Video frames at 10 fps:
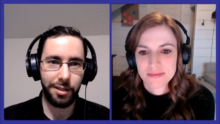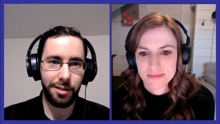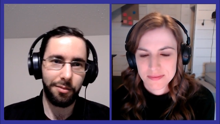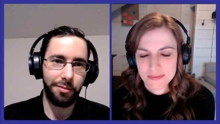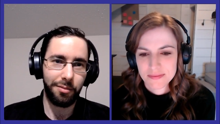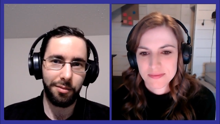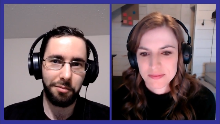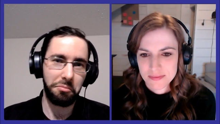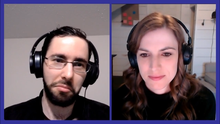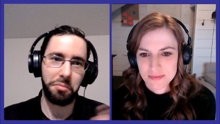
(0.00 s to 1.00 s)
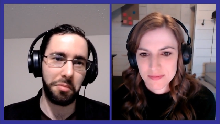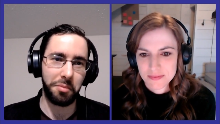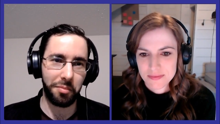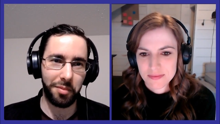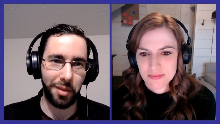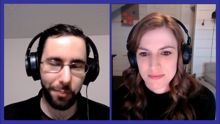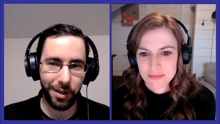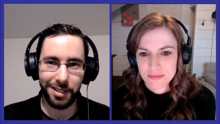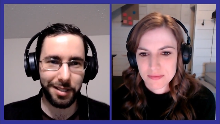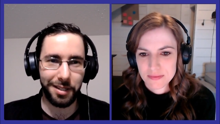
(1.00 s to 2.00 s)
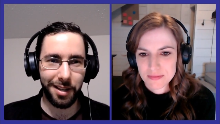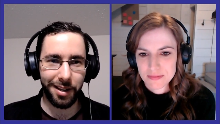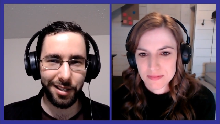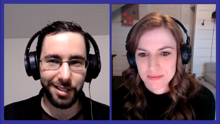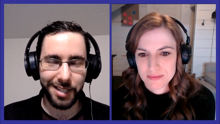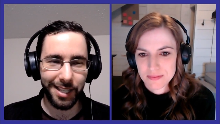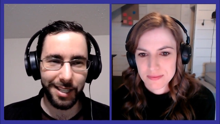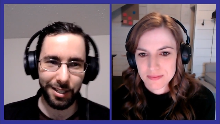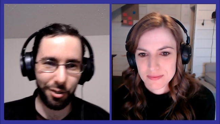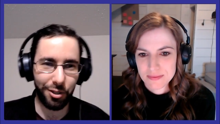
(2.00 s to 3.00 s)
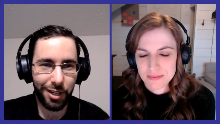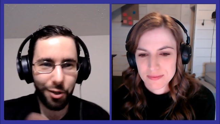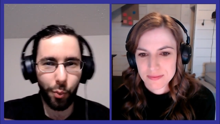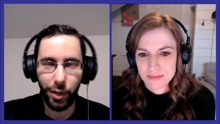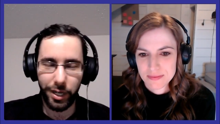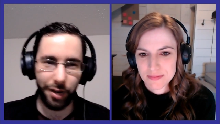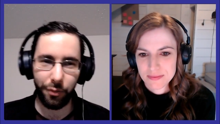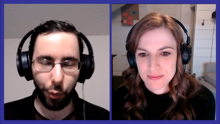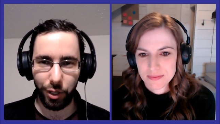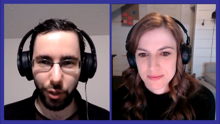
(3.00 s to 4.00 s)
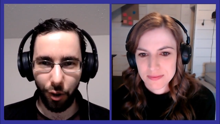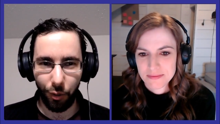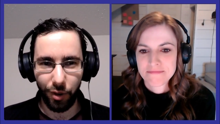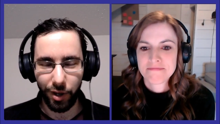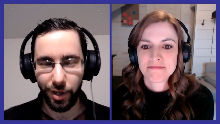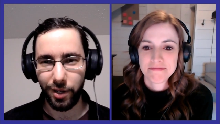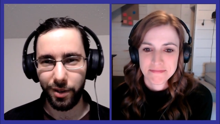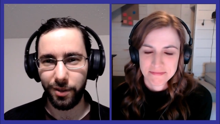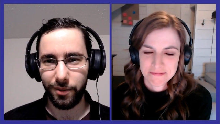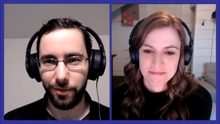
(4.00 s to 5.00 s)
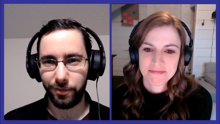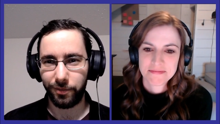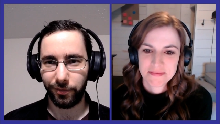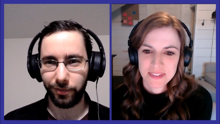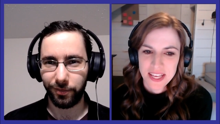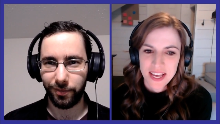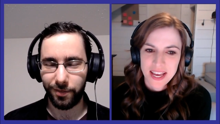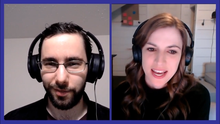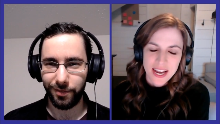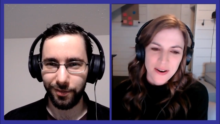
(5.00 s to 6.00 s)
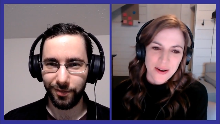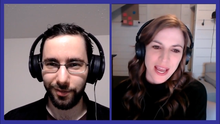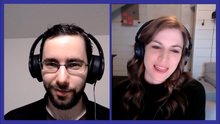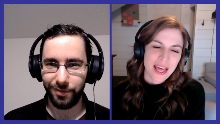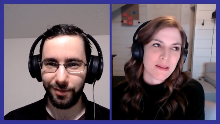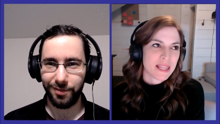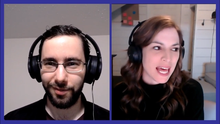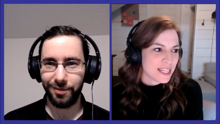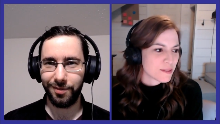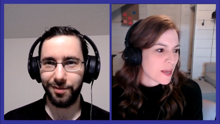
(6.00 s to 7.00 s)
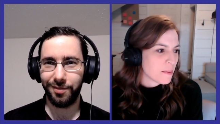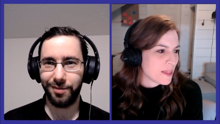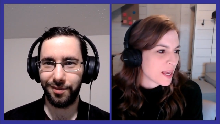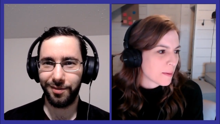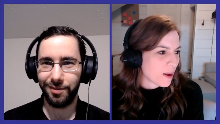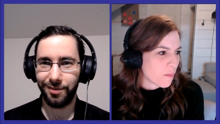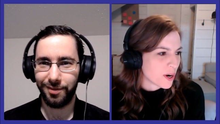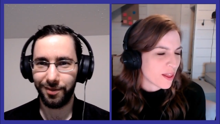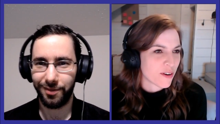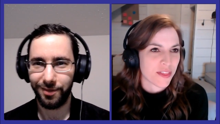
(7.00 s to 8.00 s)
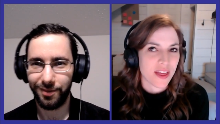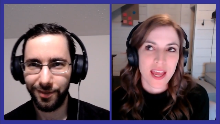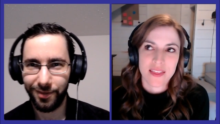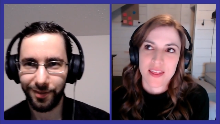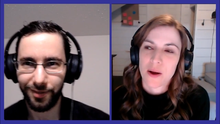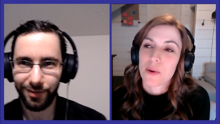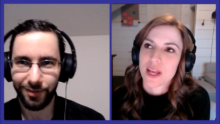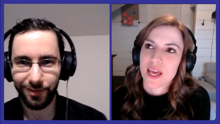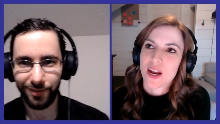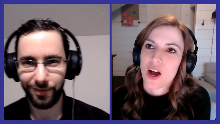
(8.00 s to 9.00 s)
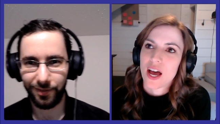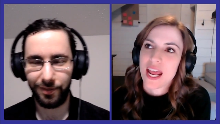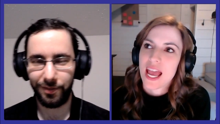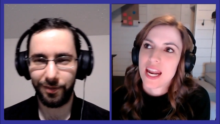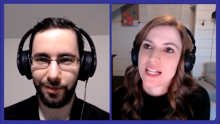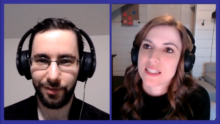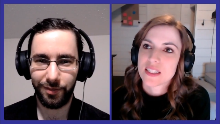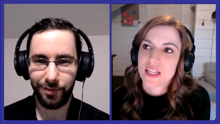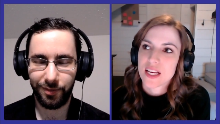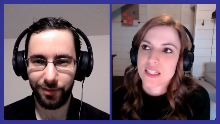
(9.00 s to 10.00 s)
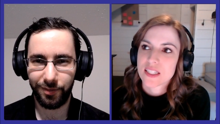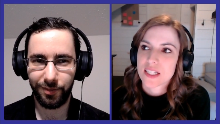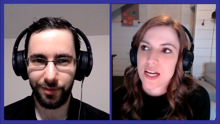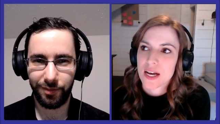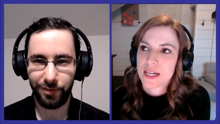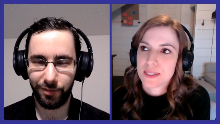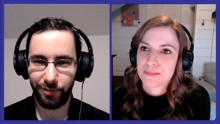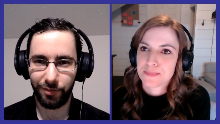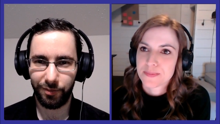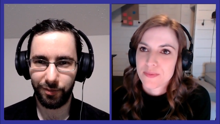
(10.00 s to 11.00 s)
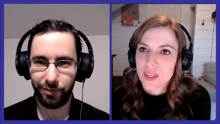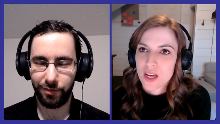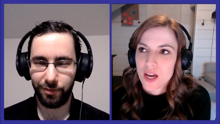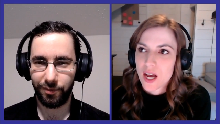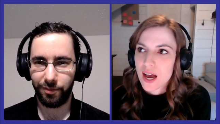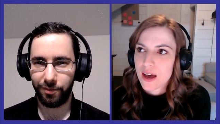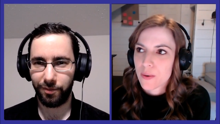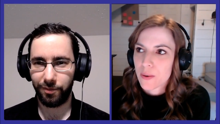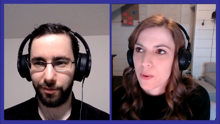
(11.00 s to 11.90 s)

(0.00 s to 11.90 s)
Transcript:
Speaker 1: is the best skill there is because you take your body everywhere you go.
Speaker 2: Okay, that that is making me think about one other thing that I want to hit on, and it's this. Um, how do I